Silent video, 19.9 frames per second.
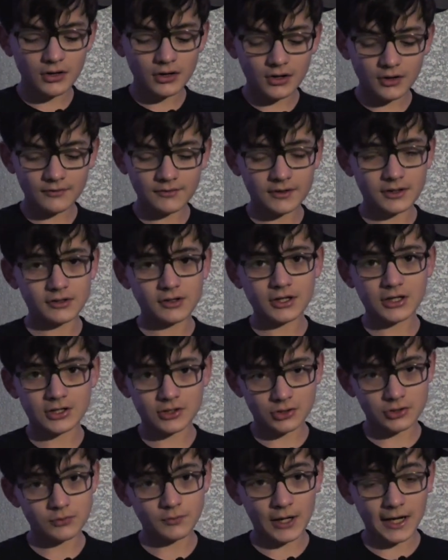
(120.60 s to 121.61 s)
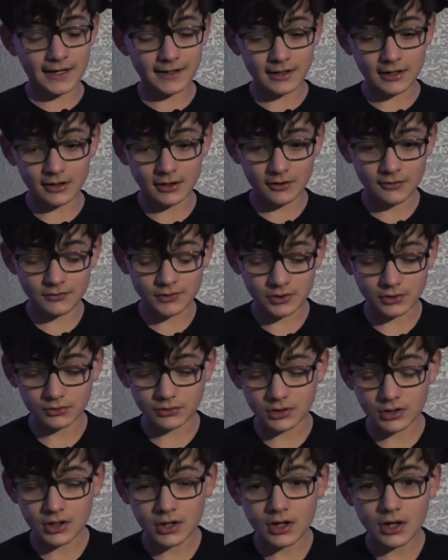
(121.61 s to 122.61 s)
of an electromagnetic field.
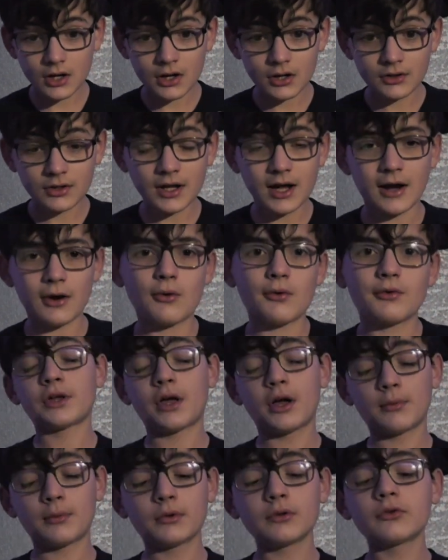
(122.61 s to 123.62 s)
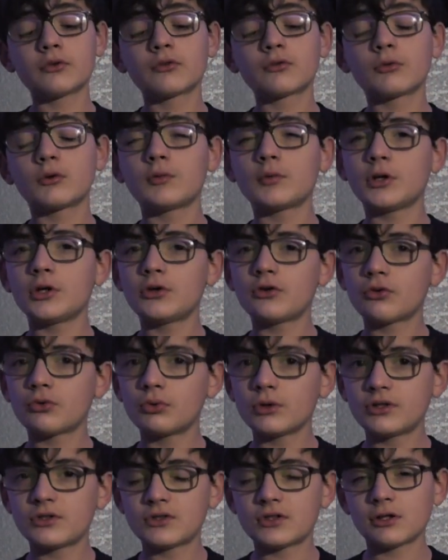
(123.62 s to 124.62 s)
Now, what happens when we
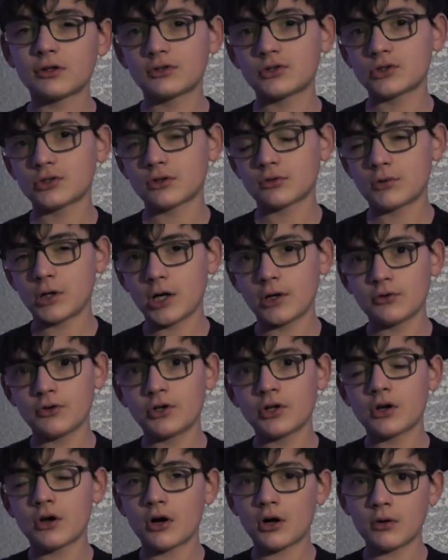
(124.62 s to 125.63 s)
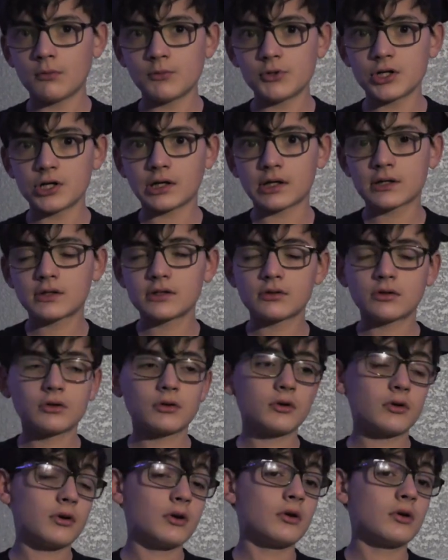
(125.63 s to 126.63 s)
twist it around an object?
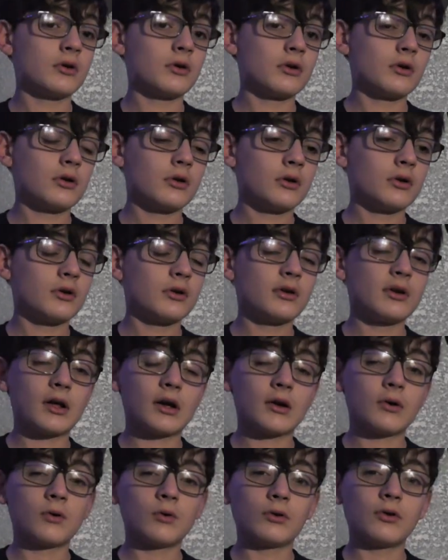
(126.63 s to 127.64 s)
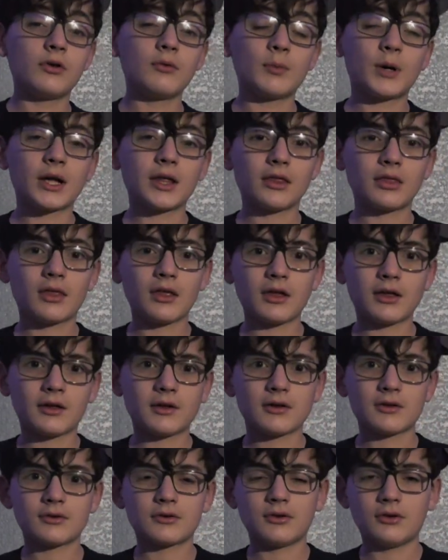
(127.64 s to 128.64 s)
Now, you might think
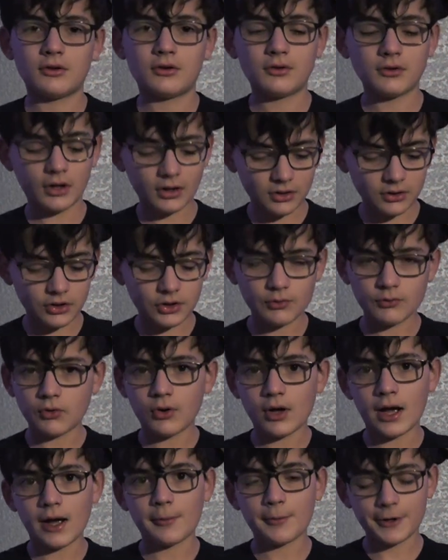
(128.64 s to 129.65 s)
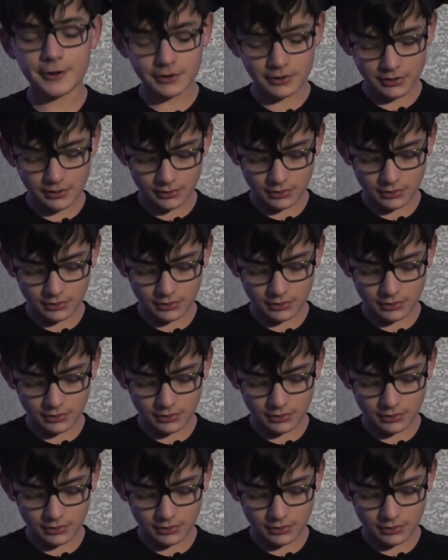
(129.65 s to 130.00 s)
nothing will happen,